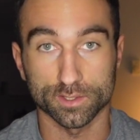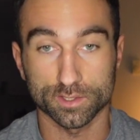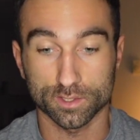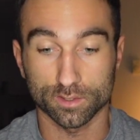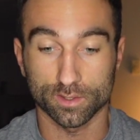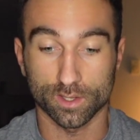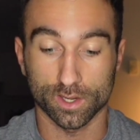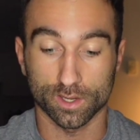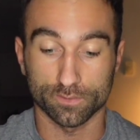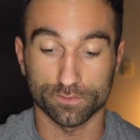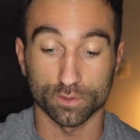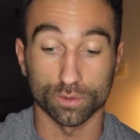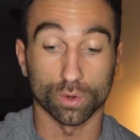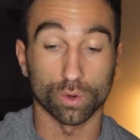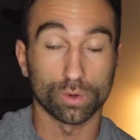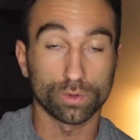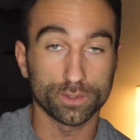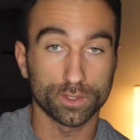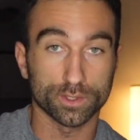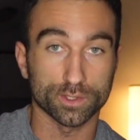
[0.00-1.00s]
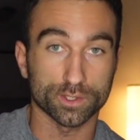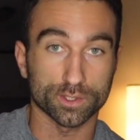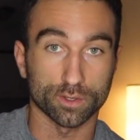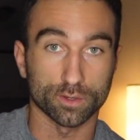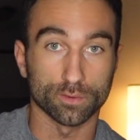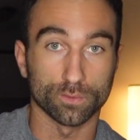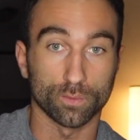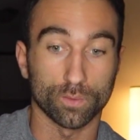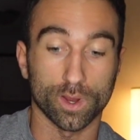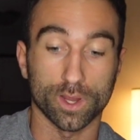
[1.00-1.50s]
so that if you hold it a
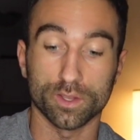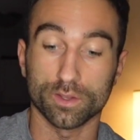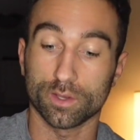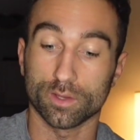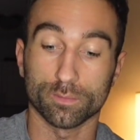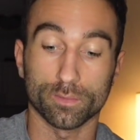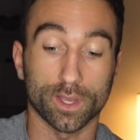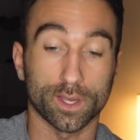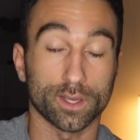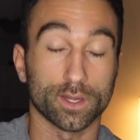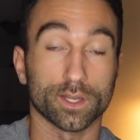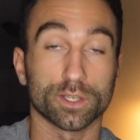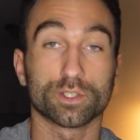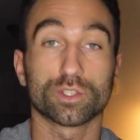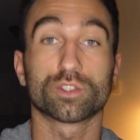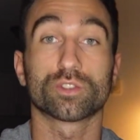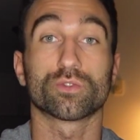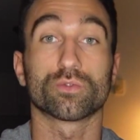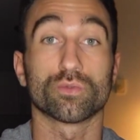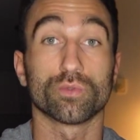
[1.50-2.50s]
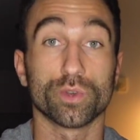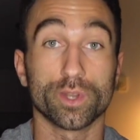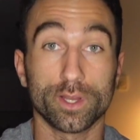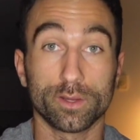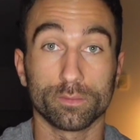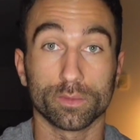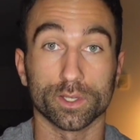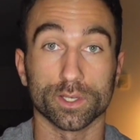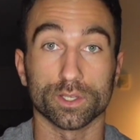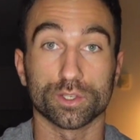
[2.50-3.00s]
certain way, you can make an
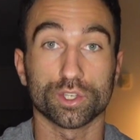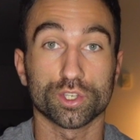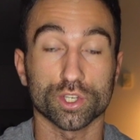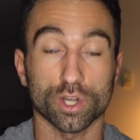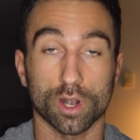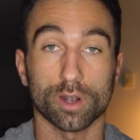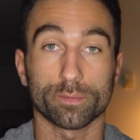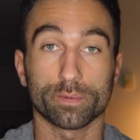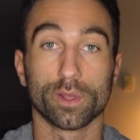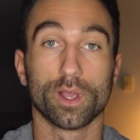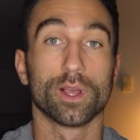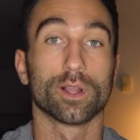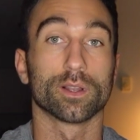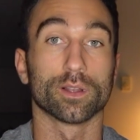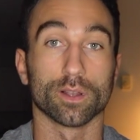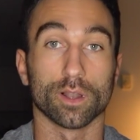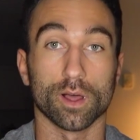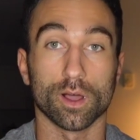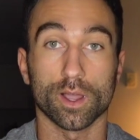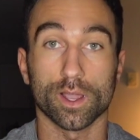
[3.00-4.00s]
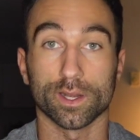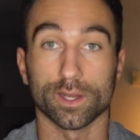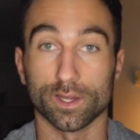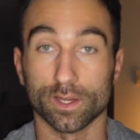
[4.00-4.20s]
extremely sharp line,